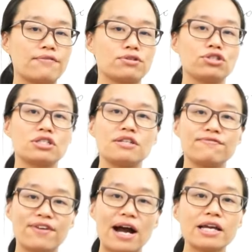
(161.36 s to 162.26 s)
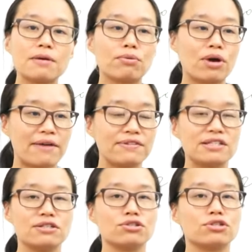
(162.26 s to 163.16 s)
a justifiable
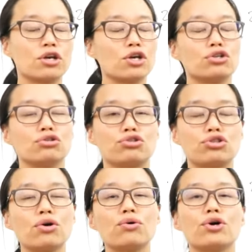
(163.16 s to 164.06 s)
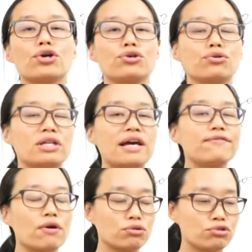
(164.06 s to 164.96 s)
evidence to show you
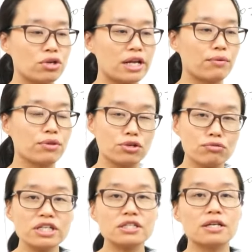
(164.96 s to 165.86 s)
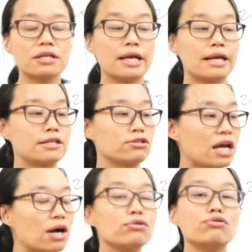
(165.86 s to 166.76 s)
left Australia with a reason and
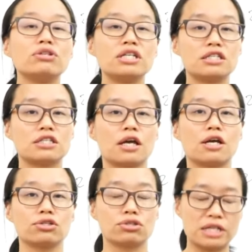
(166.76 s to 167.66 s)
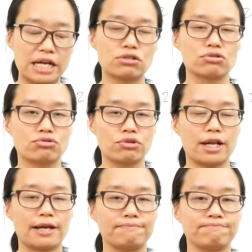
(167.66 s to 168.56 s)
now you need to enter
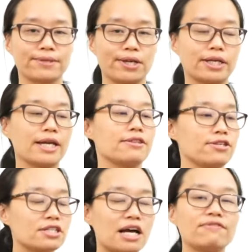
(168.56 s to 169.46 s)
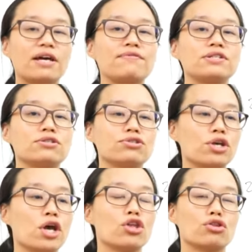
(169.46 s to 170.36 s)
Australia. Okay, this kind of
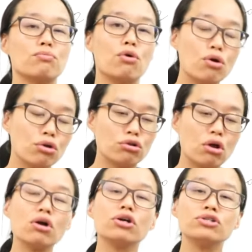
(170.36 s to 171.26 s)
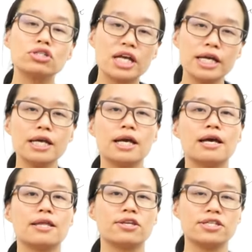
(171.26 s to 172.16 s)
evidence, the longer you stay,
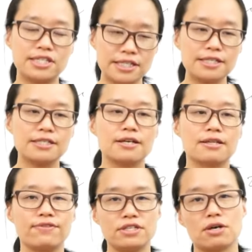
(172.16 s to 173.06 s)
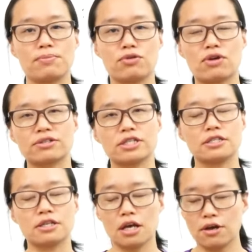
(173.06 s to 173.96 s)
the easier the visa will be
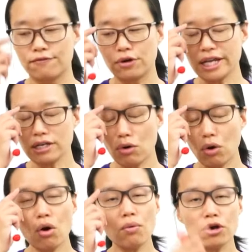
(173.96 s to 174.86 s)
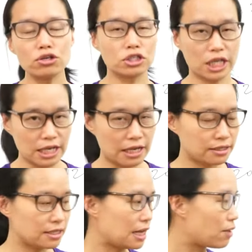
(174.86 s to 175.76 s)
granted. For in all worst
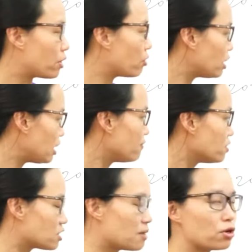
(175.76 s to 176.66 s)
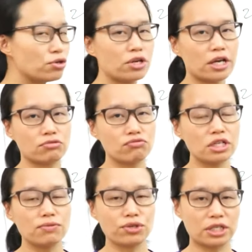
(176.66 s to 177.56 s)
scenario, even someone who has
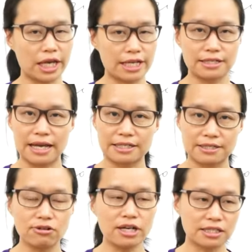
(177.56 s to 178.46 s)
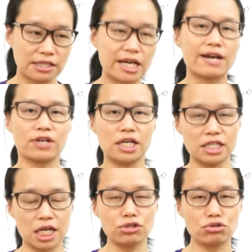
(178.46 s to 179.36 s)
really weak case, as long as they have
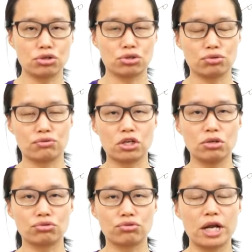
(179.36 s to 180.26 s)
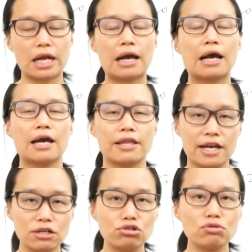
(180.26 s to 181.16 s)
intention to return to Australia,
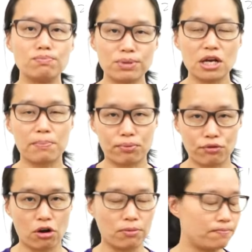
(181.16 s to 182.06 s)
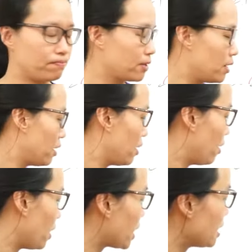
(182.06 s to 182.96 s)
that shouldn't be a problem.
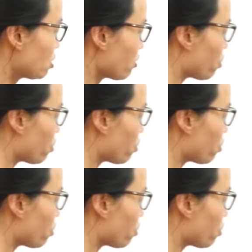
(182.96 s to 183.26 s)
Okay, so